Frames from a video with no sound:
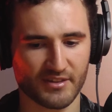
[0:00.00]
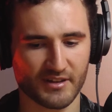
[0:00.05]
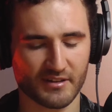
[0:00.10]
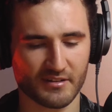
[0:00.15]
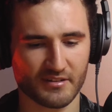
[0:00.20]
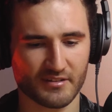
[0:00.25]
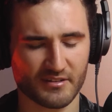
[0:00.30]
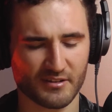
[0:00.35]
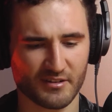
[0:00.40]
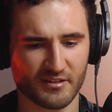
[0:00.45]

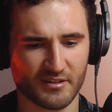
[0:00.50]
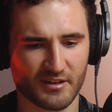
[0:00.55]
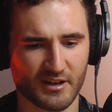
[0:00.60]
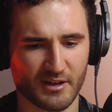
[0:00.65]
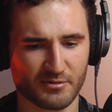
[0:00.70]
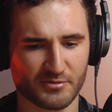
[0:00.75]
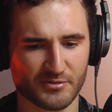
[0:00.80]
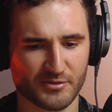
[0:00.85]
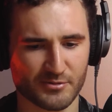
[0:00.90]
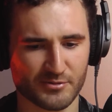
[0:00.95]
think I
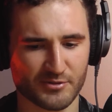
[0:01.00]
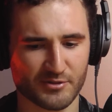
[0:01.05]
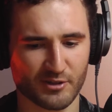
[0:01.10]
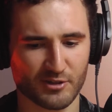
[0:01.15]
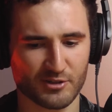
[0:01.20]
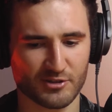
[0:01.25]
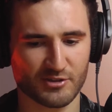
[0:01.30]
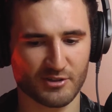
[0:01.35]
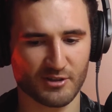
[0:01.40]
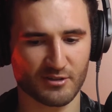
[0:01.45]
was
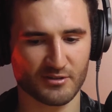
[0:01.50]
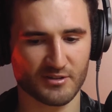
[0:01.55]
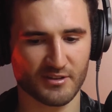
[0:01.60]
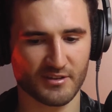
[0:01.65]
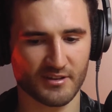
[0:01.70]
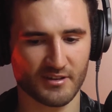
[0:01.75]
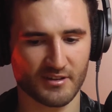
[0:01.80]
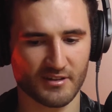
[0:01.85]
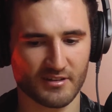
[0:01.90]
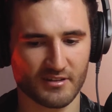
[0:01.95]
also shocked
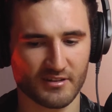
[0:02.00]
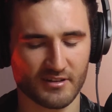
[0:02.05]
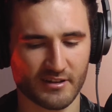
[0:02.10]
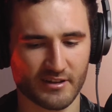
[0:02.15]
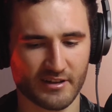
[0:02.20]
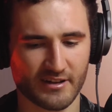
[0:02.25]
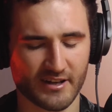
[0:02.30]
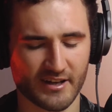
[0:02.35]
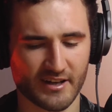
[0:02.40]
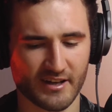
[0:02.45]
that
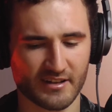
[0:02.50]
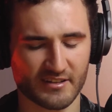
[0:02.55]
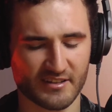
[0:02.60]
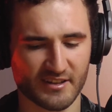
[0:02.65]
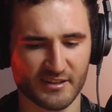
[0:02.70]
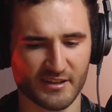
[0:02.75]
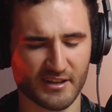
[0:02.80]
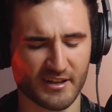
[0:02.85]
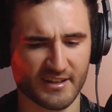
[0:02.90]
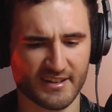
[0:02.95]

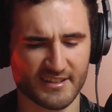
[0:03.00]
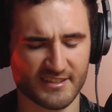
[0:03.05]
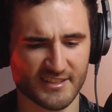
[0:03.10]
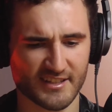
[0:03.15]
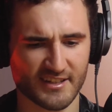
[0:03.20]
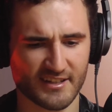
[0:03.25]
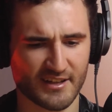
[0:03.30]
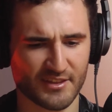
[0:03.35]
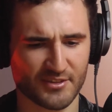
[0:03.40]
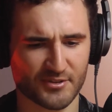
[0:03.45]
like I
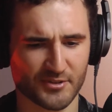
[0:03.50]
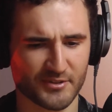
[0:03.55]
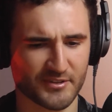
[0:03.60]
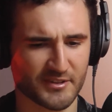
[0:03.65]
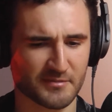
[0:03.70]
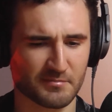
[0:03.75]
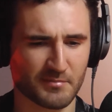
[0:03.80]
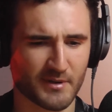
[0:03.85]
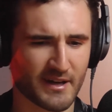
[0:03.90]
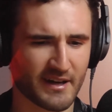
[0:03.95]
said, I thought
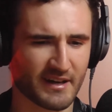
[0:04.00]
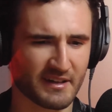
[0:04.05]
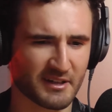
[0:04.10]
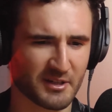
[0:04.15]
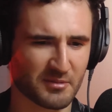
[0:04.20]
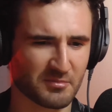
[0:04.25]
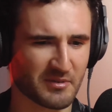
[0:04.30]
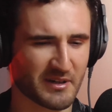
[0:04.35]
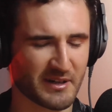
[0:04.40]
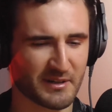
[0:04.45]
this might
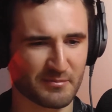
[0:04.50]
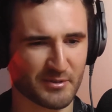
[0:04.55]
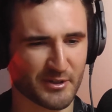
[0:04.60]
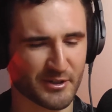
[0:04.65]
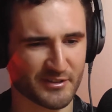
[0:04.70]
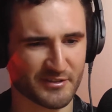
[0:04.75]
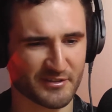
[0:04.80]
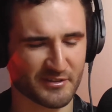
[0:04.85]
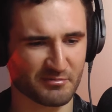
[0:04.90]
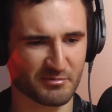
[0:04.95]
help one
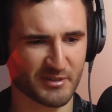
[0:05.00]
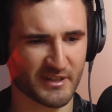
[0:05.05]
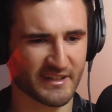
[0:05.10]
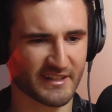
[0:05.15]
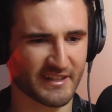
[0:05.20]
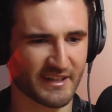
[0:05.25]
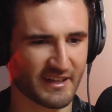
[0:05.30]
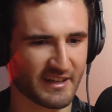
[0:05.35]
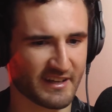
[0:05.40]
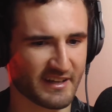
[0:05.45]
person one
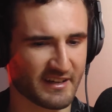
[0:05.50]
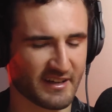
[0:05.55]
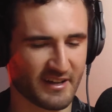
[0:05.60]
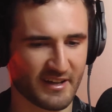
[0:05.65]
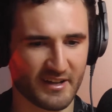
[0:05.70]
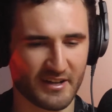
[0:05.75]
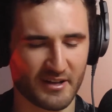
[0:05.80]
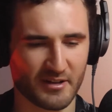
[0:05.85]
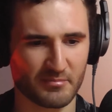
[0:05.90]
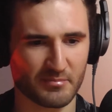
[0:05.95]
day.
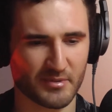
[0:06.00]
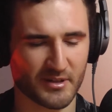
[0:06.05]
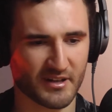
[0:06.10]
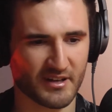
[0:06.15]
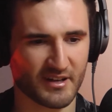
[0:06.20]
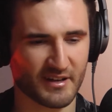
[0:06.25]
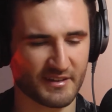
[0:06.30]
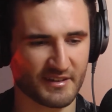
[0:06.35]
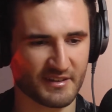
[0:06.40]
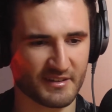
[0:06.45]
But
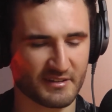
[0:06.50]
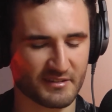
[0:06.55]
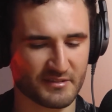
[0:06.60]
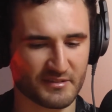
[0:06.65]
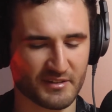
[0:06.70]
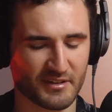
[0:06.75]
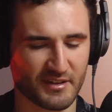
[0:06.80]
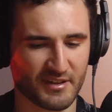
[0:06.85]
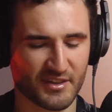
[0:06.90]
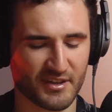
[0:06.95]

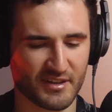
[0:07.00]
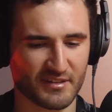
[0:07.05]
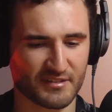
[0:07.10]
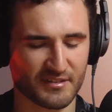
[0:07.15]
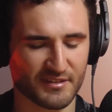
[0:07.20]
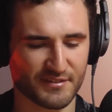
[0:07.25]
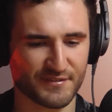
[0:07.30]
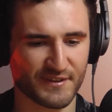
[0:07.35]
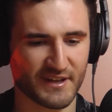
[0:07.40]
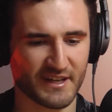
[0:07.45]
I think
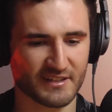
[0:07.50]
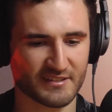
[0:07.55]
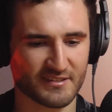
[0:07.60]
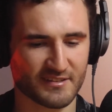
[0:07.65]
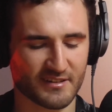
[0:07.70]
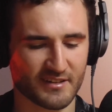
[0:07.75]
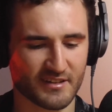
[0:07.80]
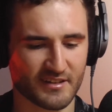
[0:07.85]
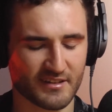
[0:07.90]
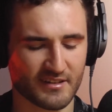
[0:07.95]
the fact
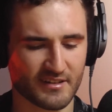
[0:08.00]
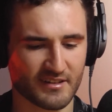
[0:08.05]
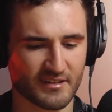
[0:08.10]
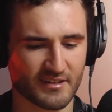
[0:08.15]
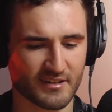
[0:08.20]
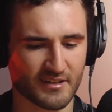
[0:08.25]
that